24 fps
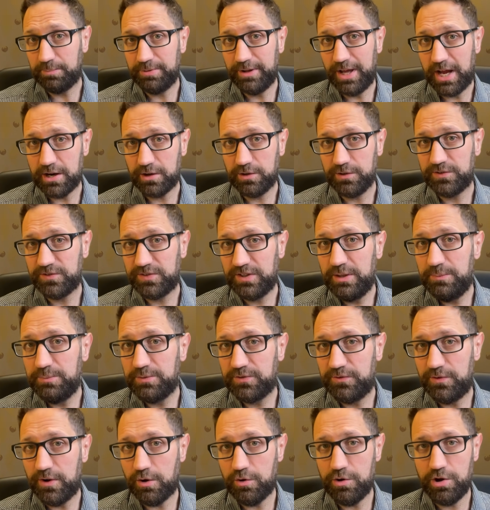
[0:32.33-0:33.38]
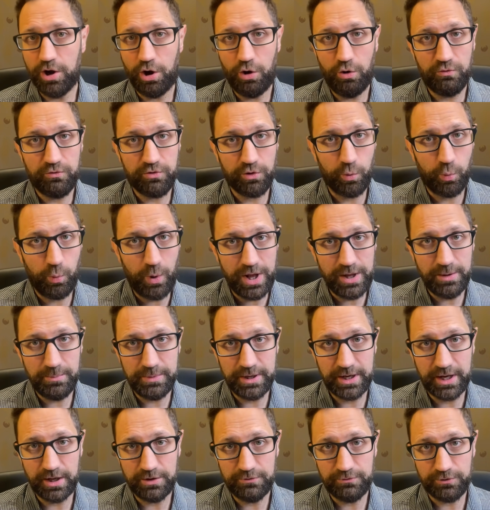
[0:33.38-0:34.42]
players seems very
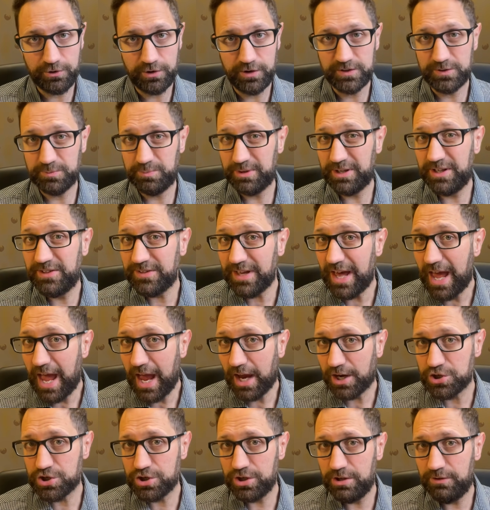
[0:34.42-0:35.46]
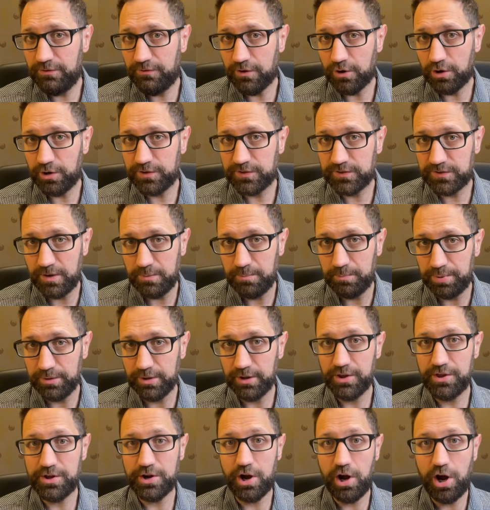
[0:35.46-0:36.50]
overwhelming at first, but it's actually very simple.
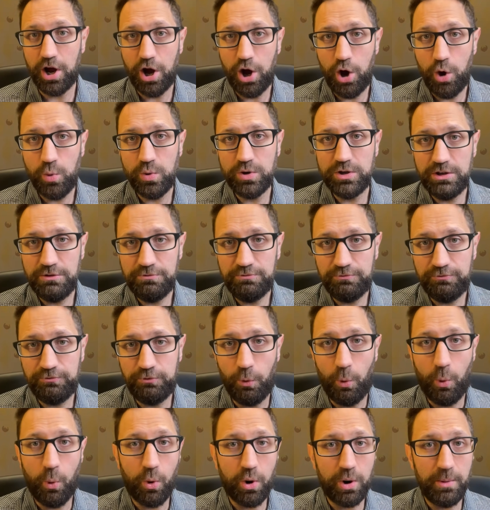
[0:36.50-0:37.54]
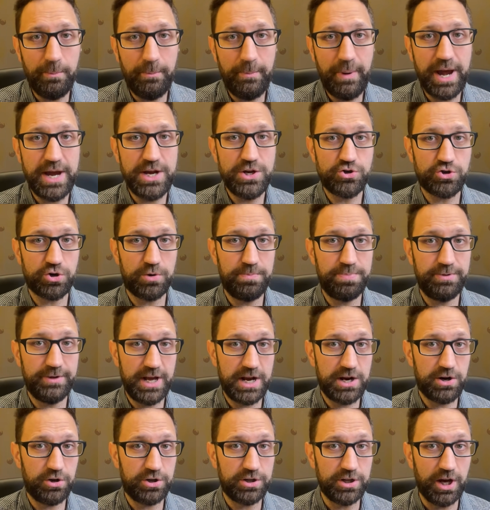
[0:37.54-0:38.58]
There are only 4 major
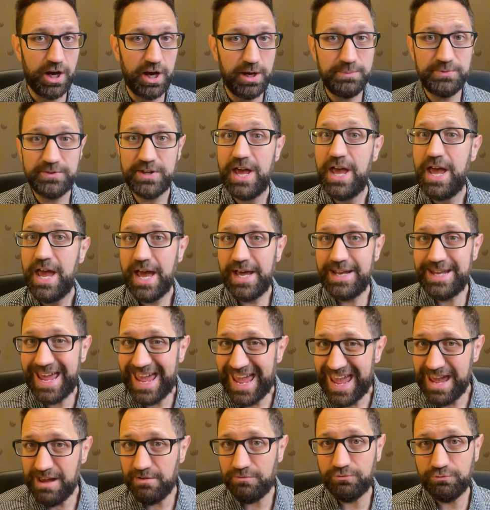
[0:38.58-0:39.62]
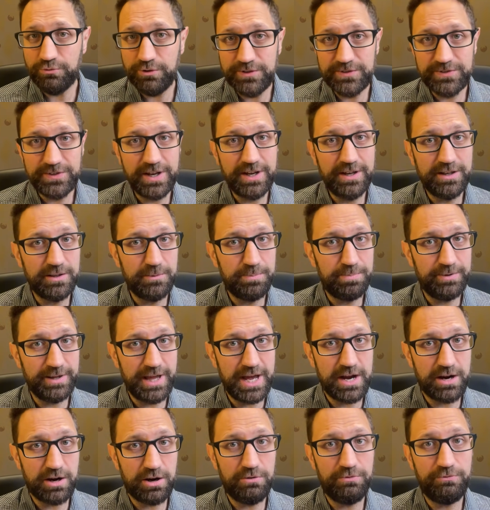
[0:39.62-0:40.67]
player types, and every single
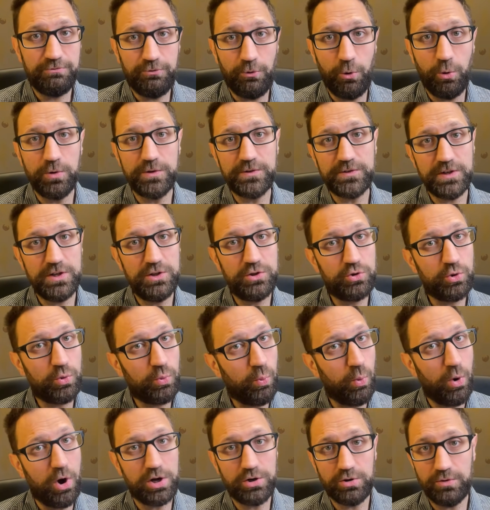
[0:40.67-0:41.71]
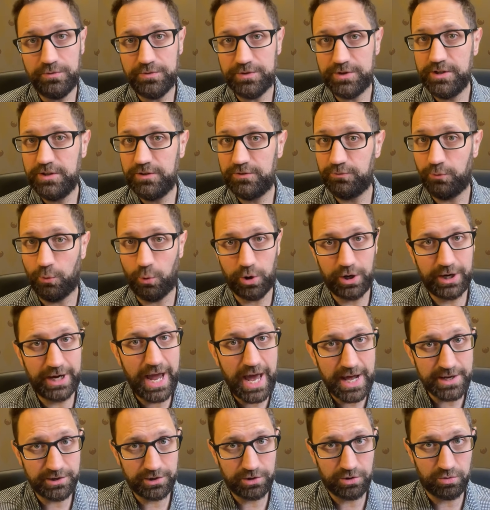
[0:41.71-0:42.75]
player falls into one of these 4
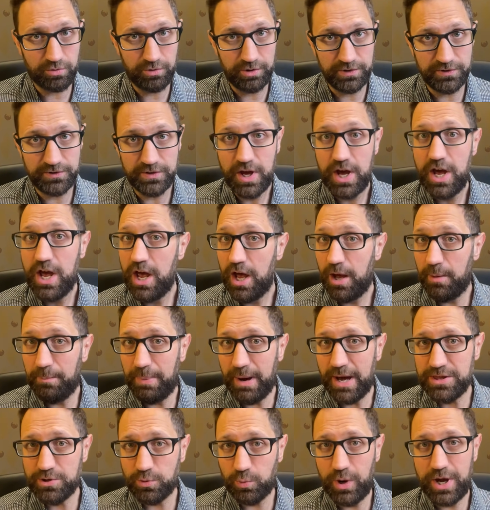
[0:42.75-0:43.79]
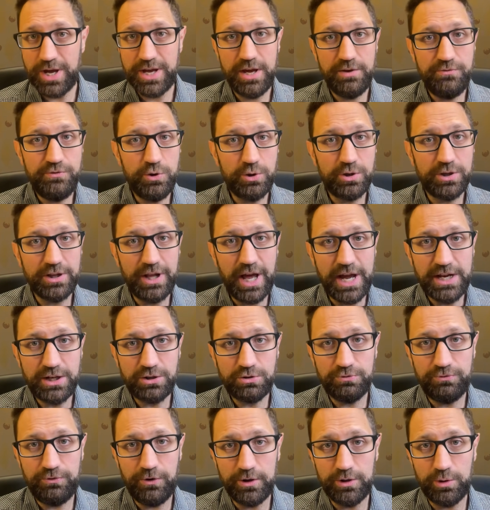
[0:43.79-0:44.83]
categories. And by the way, if you'd like
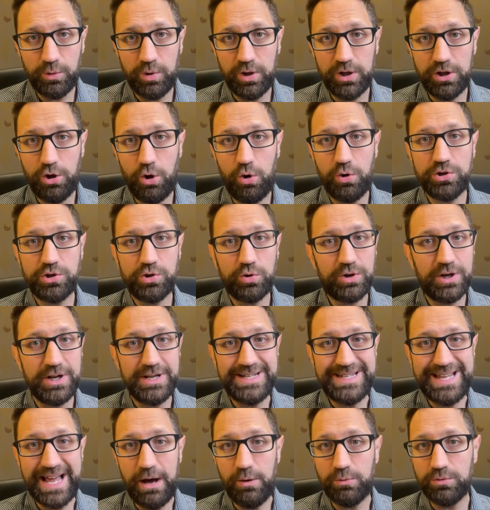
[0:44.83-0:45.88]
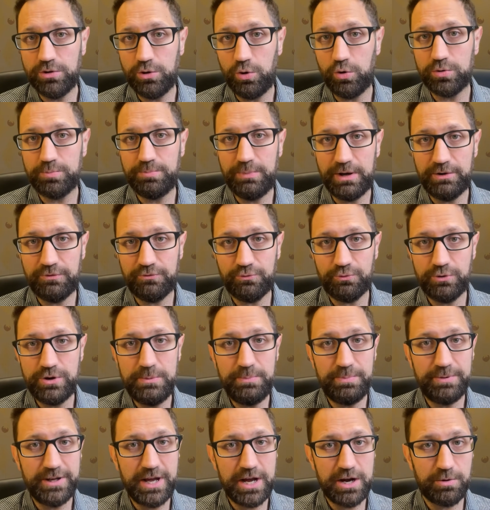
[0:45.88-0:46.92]
to follow along, you can download my free
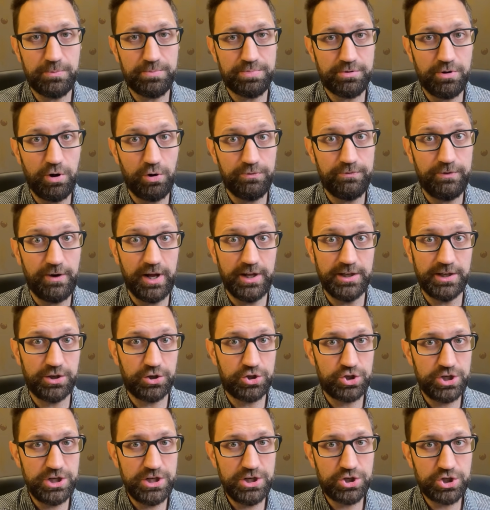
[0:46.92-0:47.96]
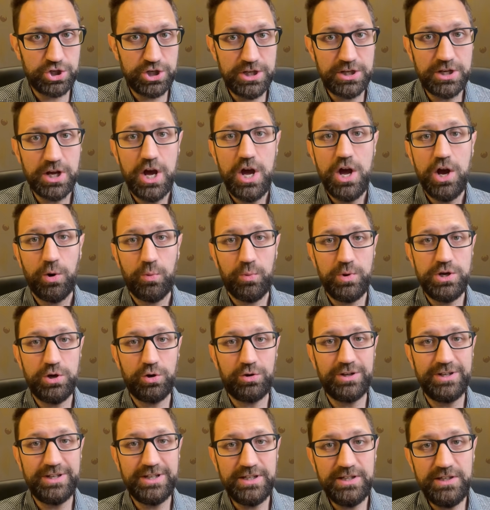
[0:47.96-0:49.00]
player profiling cheat sheet, where you
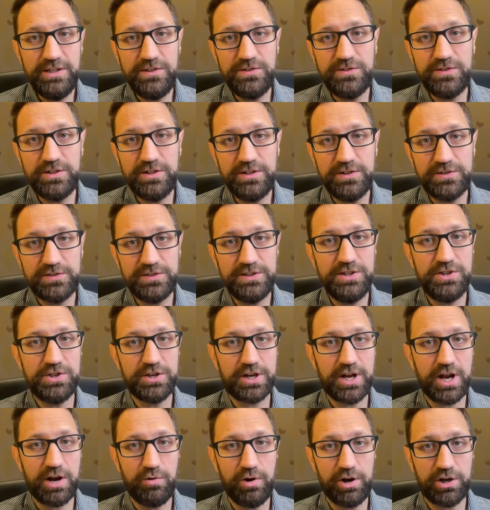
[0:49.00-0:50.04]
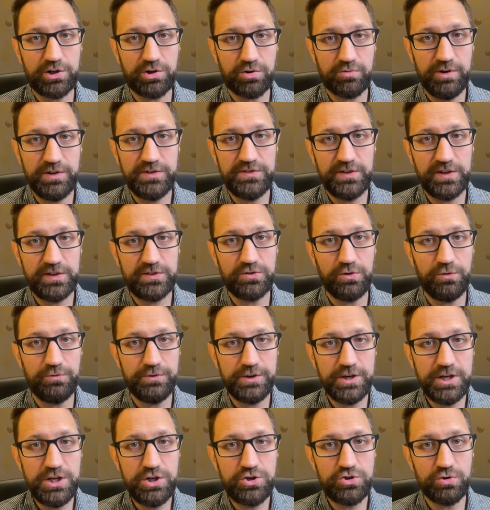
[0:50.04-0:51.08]
can easily see the characteristics of
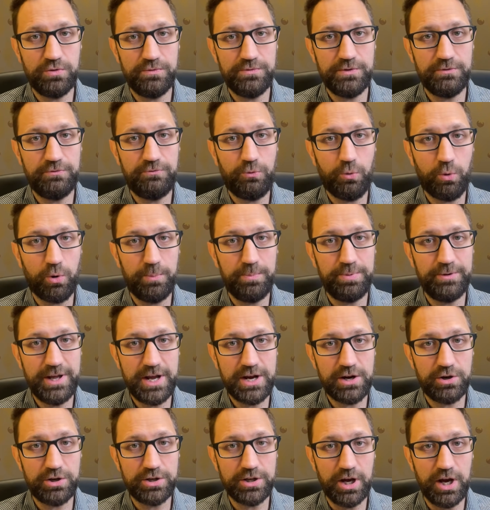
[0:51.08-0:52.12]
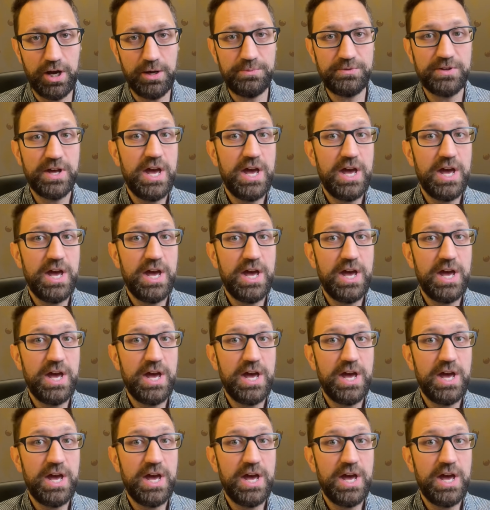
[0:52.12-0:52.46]
each of the 4 player types